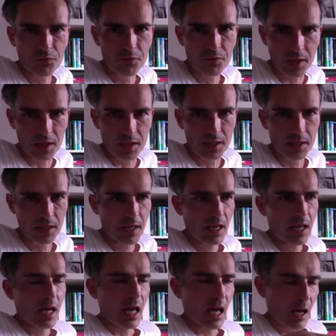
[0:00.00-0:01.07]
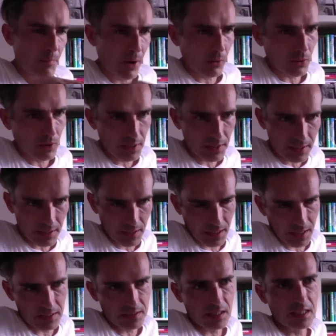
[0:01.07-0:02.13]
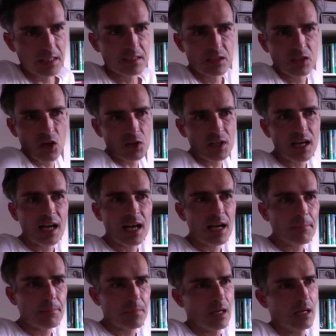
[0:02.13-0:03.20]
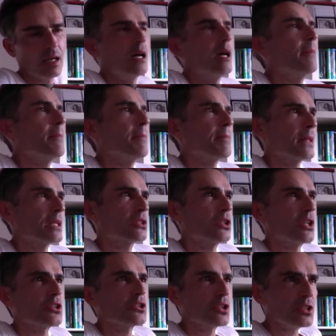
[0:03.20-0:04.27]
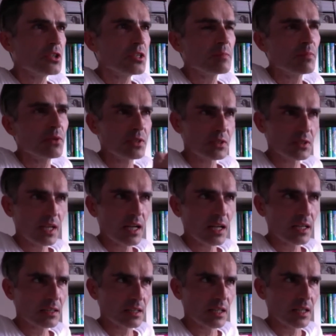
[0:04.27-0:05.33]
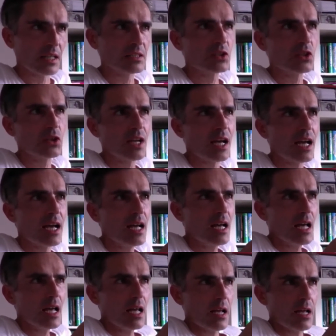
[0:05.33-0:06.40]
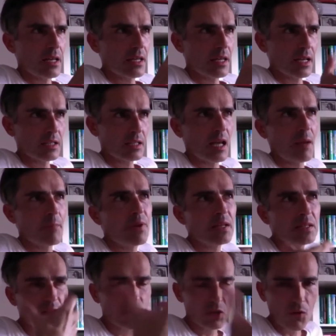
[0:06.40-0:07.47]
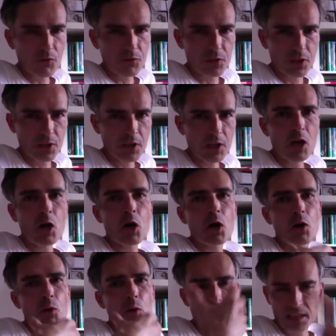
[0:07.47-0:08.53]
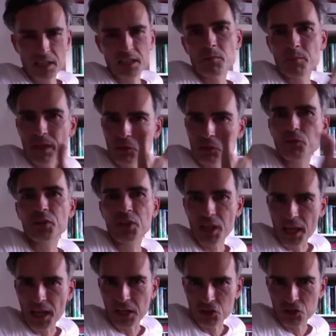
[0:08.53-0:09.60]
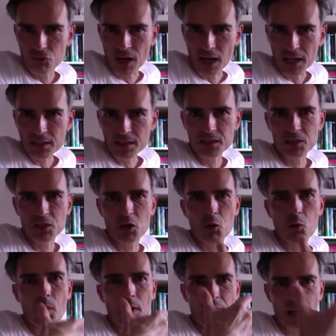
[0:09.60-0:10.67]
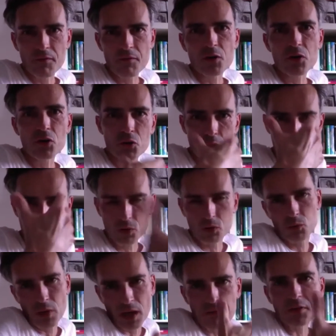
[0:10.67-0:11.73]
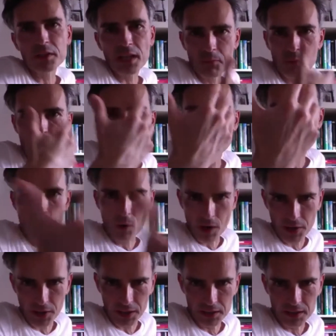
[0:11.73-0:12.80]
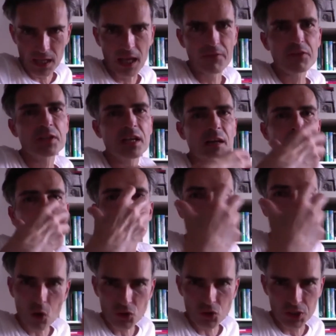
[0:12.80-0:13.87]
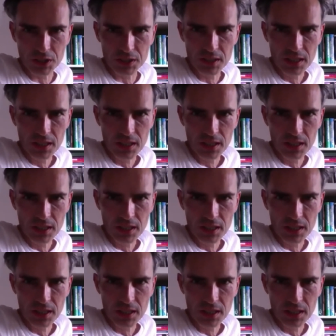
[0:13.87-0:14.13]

thing about linen is it's gonna change its personality. It's gonna get a bit softer. It's getting better with the age, right? So every time you wear it, every time you wash it,